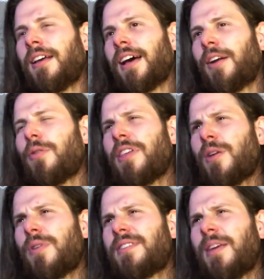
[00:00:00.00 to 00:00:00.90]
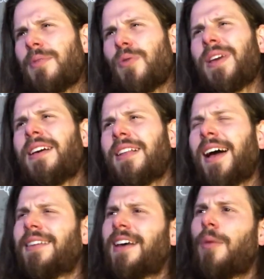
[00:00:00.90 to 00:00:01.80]
I don't think we seem to
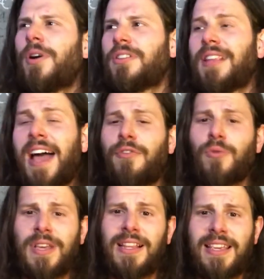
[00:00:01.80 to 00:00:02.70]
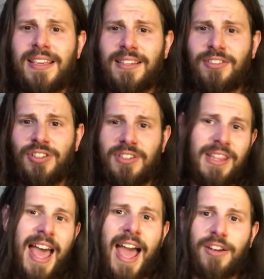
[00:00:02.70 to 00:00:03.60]
realize how much life really is just
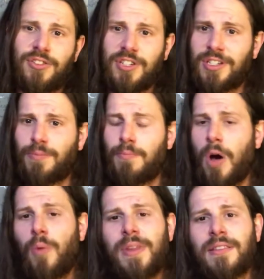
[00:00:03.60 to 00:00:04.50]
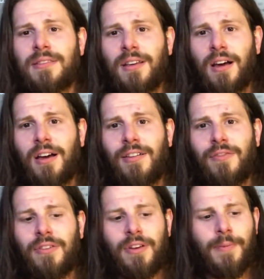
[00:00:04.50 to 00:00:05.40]
that. Just moments
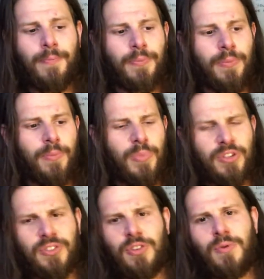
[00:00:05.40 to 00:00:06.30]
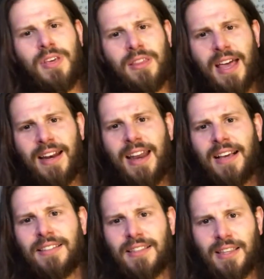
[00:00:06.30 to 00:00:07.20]
of pursuing that
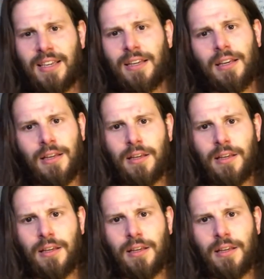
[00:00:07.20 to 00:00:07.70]
next thing.